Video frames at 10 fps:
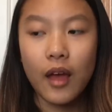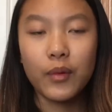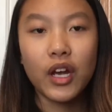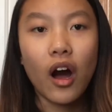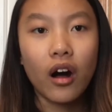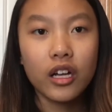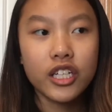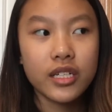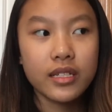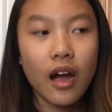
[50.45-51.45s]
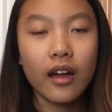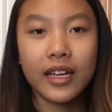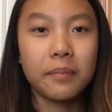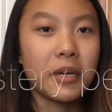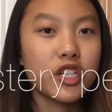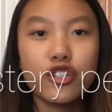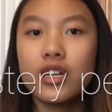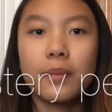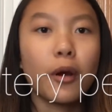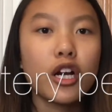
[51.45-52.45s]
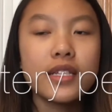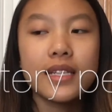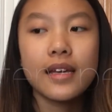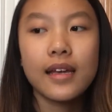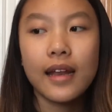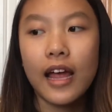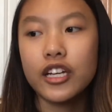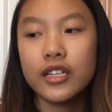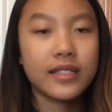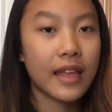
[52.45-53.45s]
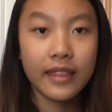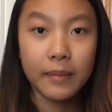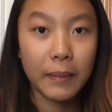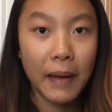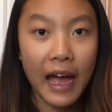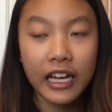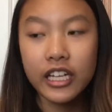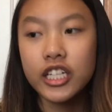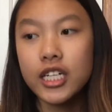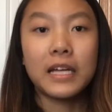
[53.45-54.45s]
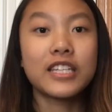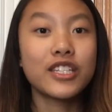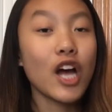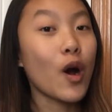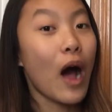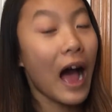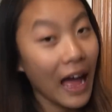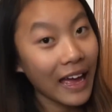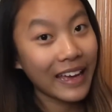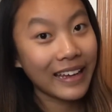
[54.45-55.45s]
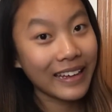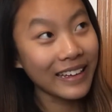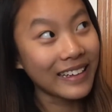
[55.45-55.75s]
And we all just got like a mystery person and just sent them a package. So I